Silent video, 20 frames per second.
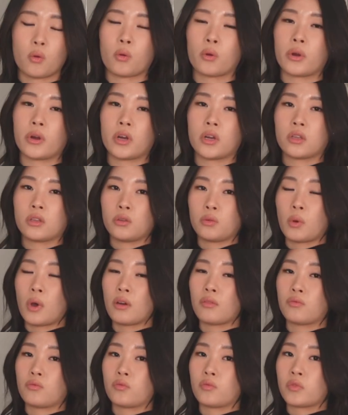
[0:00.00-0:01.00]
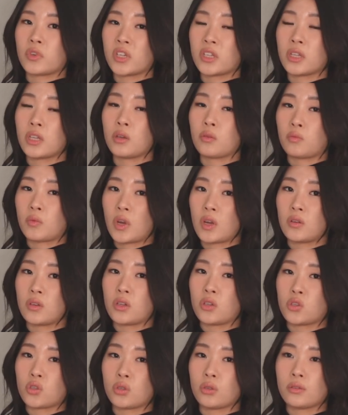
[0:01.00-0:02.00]
or you have really
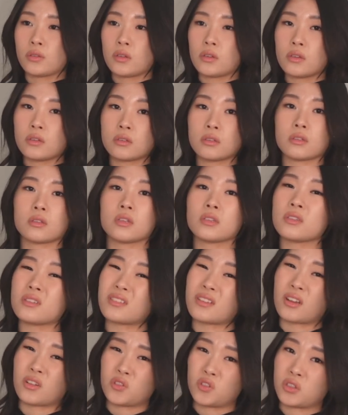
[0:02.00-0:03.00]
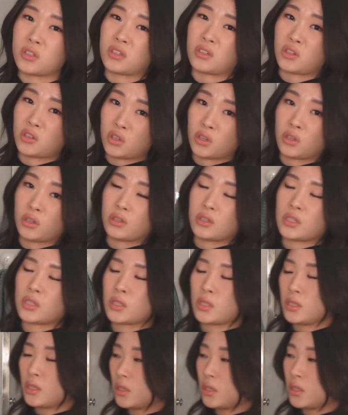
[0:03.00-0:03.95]
rounded shoulders, this is actually going to hurt.